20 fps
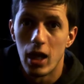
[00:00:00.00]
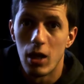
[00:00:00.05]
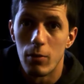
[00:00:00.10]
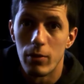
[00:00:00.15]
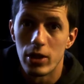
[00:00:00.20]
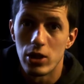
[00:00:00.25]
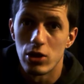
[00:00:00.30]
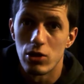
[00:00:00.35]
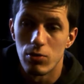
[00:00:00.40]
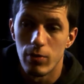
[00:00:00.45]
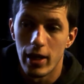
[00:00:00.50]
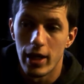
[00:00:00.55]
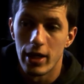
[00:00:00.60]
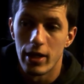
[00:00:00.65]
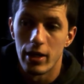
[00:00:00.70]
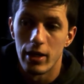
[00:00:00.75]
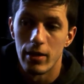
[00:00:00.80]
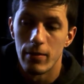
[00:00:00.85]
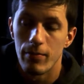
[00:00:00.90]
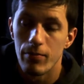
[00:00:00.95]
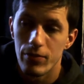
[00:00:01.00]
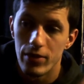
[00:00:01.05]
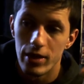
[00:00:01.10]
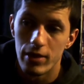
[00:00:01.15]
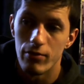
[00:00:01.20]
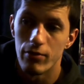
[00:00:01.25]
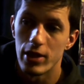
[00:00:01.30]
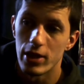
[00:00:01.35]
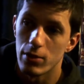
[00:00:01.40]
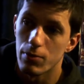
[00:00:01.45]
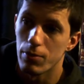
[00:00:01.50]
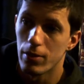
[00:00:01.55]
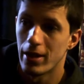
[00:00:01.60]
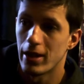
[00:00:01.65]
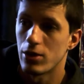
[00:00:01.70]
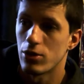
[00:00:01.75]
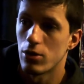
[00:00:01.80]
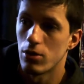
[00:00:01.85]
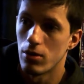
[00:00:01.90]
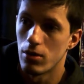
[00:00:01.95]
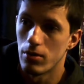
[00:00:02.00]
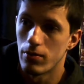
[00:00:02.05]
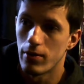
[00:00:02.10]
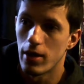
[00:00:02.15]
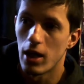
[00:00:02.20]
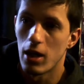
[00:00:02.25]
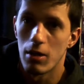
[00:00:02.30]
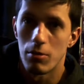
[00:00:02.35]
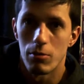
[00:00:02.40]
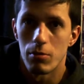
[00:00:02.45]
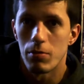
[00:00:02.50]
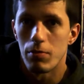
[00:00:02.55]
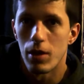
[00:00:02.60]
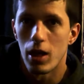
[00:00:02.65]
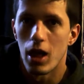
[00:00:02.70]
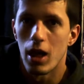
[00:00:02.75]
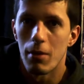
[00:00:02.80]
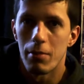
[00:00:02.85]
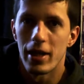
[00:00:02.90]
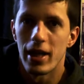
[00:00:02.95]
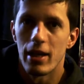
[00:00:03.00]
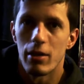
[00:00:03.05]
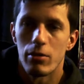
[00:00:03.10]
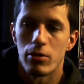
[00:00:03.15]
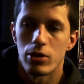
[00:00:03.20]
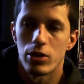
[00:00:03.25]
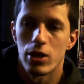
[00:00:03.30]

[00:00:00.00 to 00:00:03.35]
which is when this picture that I will put up here will